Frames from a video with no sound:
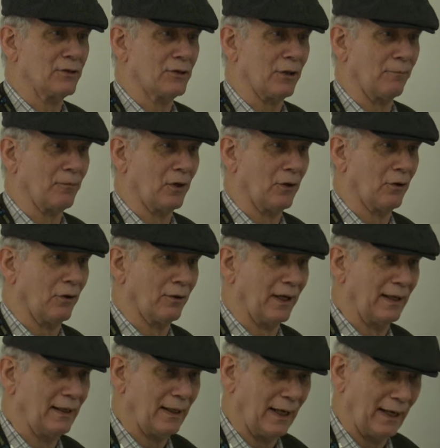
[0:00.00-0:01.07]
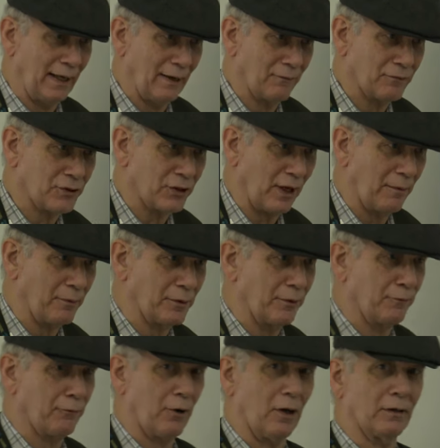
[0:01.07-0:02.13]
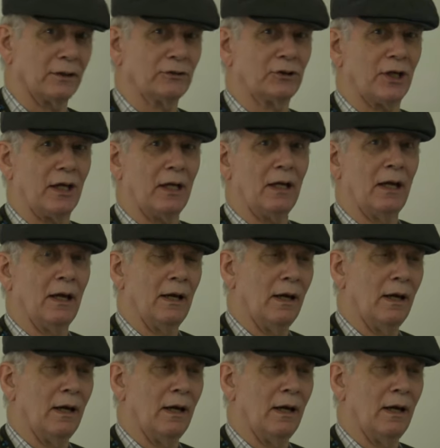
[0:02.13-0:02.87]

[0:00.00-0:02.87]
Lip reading: something called NKF Cyber Nephrology